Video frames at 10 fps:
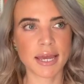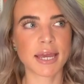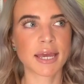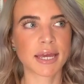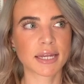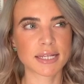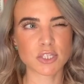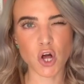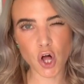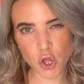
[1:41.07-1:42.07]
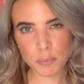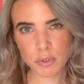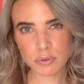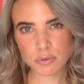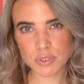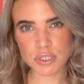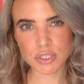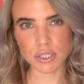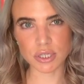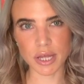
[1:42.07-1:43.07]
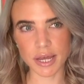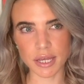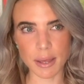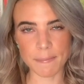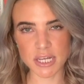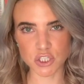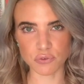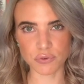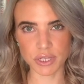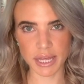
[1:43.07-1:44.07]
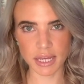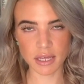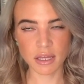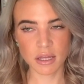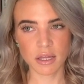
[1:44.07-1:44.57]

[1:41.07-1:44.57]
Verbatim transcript: and it's almost like it makes you feel like